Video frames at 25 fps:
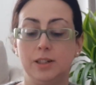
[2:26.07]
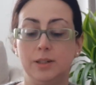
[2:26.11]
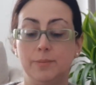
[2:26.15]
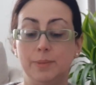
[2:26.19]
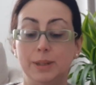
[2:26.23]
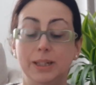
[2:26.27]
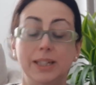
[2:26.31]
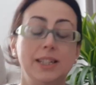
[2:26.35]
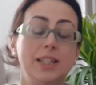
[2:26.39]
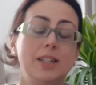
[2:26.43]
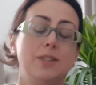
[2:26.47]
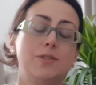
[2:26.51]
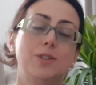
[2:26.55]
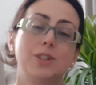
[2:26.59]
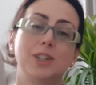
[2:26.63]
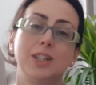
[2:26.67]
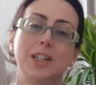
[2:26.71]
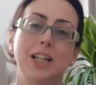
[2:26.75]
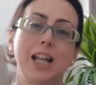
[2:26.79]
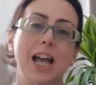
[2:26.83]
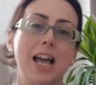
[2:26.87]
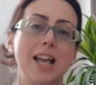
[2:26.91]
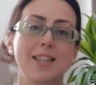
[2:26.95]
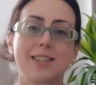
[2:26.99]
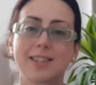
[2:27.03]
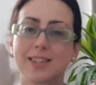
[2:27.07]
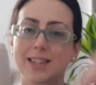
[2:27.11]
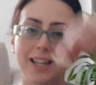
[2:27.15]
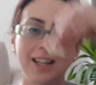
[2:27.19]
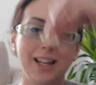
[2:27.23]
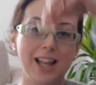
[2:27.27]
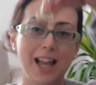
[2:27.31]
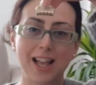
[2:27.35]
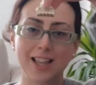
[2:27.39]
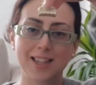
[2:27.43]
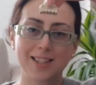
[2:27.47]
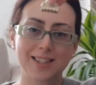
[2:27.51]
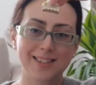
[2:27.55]
But nevertheless, they
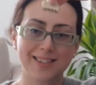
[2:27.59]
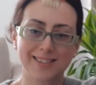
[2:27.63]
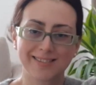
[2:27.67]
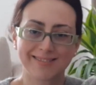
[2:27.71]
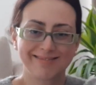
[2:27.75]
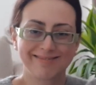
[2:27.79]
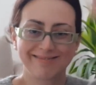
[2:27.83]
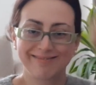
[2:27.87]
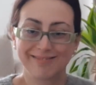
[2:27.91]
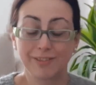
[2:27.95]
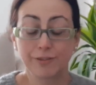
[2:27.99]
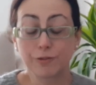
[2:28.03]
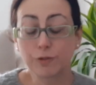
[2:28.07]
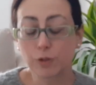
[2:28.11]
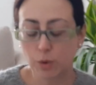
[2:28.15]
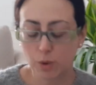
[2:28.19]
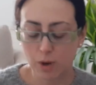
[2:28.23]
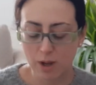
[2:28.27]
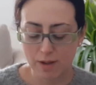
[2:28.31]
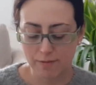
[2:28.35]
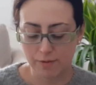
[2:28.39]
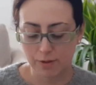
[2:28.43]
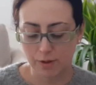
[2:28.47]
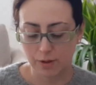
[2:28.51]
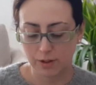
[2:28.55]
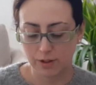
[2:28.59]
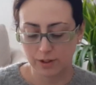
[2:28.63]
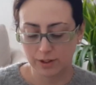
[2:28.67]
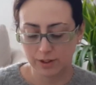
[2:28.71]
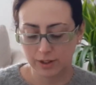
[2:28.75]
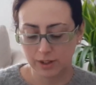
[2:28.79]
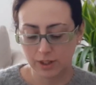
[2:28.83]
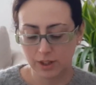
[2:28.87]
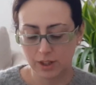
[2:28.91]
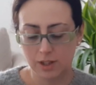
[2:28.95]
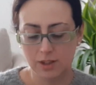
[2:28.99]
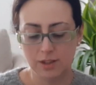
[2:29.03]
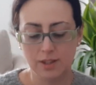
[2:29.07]
last forever.
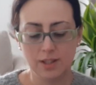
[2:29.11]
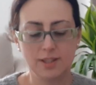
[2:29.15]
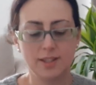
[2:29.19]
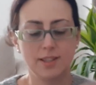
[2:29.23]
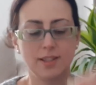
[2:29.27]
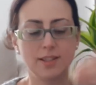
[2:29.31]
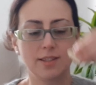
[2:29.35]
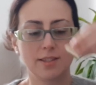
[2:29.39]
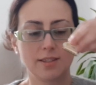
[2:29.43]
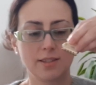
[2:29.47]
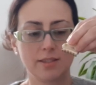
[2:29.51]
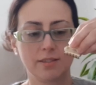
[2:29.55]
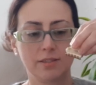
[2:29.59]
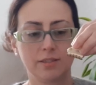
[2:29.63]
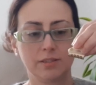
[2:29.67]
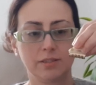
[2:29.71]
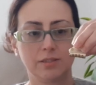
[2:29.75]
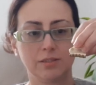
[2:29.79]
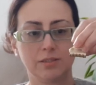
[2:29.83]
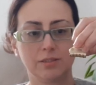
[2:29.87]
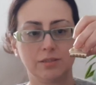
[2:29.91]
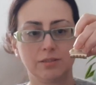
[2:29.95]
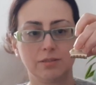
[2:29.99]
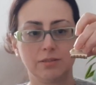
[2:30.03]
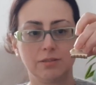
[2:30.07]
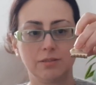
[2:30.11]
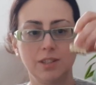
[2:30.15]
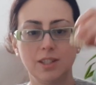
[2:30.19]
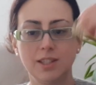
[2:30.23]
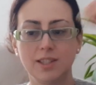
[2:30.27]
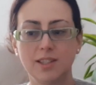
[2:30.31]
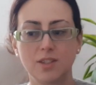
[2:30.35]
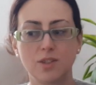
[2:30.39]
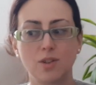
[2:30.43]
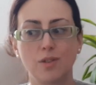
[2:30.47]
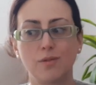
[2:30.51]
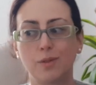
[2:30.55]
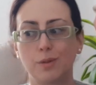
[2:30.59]
This is this
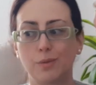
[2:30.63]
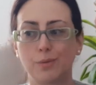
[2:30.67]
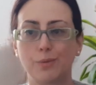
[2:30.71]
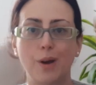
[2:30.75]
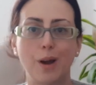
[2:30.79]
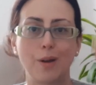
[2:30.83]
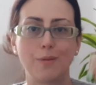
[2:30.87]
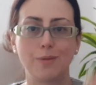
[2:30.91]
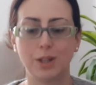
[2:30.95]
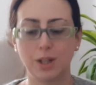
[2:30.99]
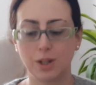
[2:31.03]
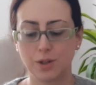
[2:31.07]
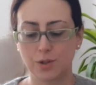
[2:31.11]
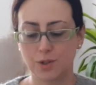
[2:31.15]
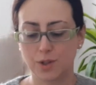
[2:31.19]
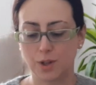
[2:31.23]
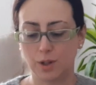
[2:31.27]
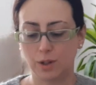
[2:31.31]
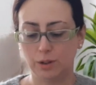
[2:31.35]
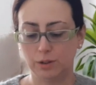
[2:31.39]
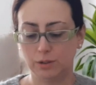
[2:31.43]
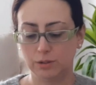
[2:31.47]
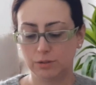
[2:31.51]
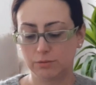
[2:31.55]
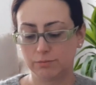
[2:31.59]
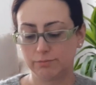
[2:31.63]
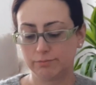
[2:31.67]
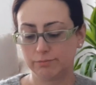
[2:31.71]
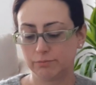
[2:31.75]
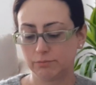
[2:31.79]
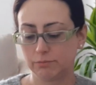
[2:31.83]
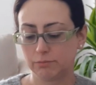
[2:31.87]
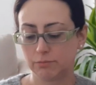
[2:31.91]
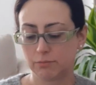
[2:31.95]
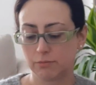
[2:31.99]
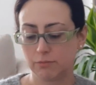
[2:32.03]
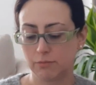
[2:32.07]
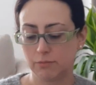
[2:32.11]
is over five years old,
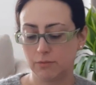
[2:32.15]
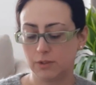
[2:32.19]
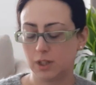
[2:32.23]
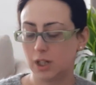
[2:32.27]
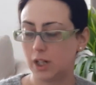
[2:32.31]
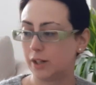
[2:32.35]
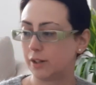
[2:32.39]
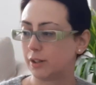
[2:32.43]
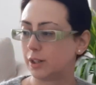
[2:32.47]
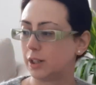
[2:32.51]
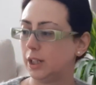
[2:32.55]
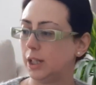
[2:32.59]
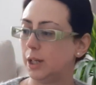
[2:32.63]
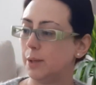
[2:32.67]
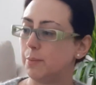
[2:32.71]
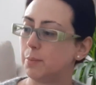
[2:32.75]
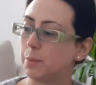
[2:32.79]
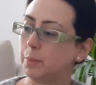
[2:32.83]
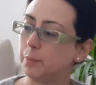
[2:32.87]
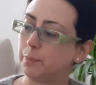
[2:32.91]
the hair clip.